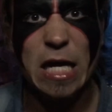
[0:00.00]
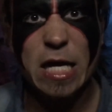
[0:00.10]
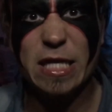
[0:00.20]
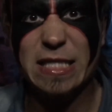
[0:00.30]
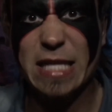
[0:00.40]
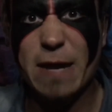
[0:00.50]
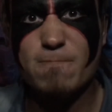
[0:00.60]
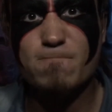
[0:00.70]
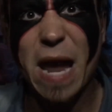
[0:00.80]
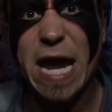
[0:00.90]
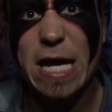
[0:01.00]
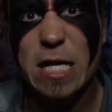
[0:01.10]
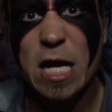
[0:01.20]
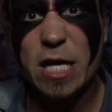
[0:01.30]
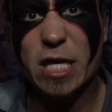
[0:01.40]
the same man
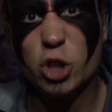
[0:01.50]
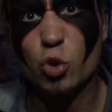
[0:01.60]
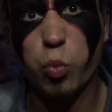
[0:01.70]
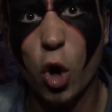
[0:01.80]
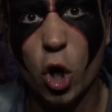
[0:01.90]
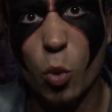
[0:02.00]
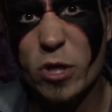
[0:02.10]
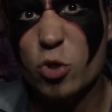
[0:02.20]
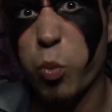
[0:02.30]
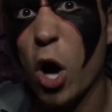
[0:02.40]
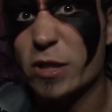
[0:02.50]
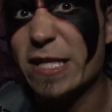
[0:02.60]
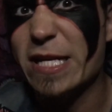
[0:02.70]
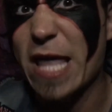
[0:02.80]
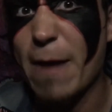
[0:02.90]
that you were when you walked
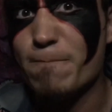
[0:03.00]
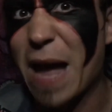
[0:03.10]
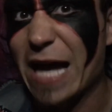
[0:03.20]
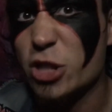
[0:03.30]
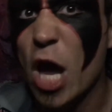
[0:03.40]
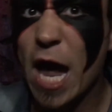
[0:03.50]
into that match.